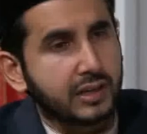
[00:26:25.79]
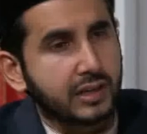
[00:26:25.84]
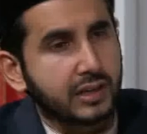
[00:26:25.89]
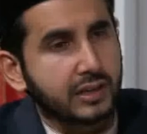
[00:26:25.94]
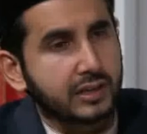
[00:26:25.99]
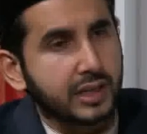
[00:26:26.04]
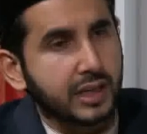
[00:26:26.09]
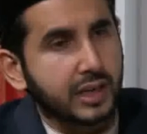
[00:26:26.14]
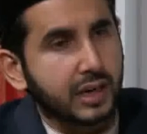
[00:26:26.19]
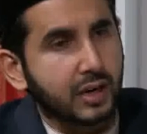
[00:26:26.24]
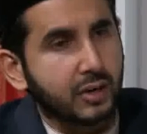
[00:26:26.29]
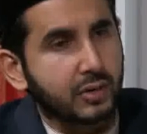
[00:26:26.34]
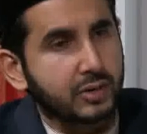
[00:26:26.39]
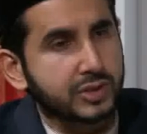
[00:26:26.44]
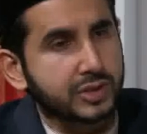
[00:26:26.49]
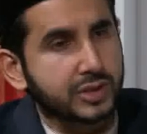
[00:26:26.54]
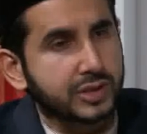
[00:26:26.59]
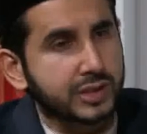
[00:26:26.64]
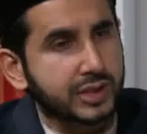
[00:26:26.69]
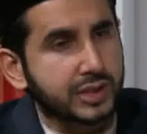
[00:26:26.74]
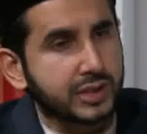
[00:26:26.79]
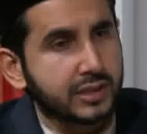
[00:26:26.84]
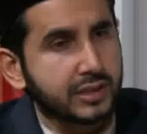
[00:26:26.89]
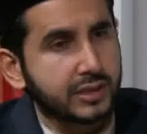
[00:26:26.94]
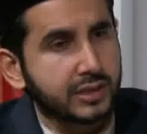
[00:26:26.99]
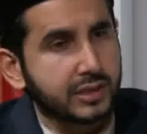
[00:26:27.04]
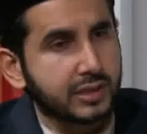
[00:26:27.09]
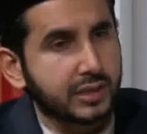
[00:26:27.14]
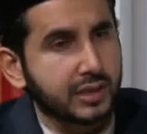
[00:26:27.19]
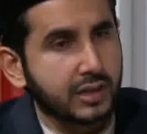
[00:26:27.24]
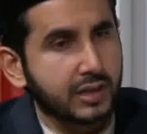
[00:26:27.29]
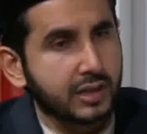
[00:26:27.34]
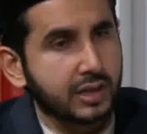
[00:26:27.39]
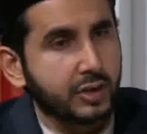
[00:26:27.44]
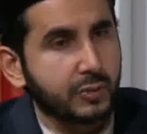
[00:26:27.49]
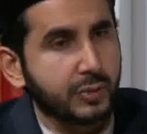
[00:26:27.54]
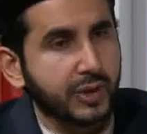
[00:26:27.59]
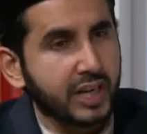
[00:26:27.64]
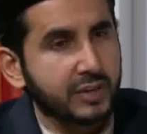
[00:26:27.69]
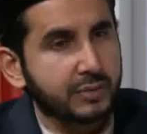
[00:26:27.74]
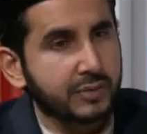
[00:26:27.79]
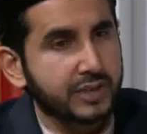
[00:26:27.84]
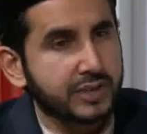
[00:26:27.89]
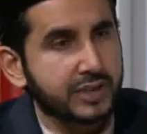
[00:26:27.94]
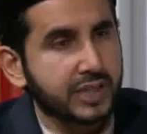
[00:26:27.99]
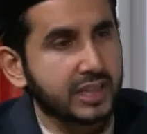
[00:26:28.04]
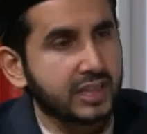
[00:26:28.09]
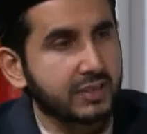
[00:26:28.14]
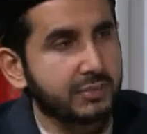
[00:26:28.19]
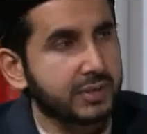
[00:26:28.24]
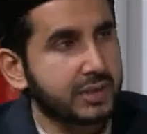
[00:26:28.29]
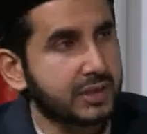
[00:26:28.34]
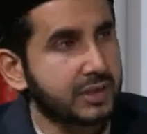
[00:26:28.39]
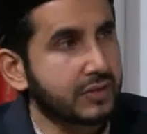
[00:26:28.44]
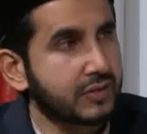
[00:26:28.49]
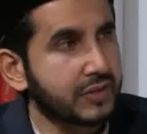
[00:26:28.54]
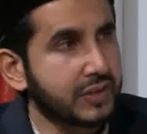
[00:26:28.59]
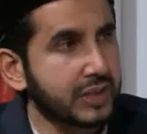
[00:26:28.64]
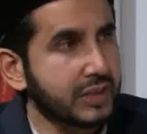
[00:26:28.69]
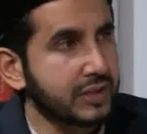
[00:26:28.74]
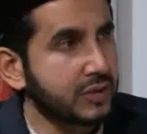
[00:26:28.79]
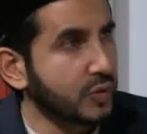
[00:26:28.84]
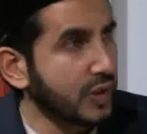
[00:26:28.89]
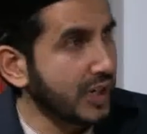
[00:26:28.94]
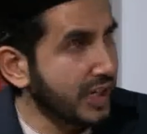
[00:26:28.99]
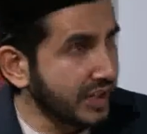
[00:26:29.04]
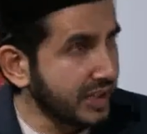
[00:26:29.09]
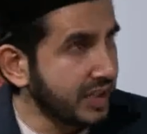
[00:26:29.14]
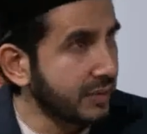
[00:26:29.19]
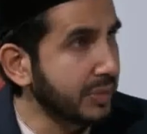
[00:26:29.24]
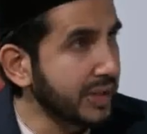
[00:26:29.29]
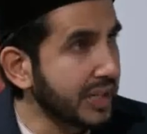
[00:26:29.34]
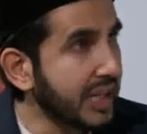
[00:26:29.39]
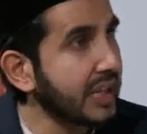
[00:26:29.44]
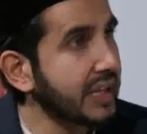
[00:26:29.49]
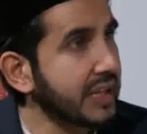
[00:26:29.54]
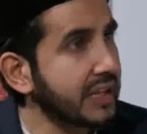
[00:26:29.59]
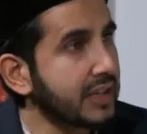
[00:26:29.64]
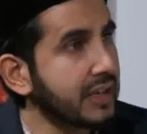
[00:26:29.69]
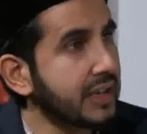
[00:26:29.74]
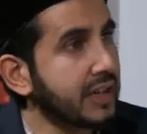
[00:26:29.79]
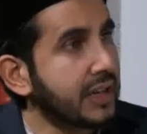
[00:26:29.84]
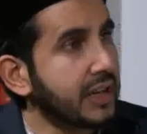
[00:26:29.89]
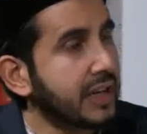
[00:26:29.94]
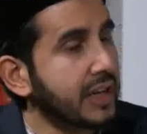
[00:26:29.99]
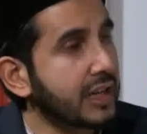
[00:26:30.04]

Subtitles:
that how certain commandments, had they been revealed right in the beginning,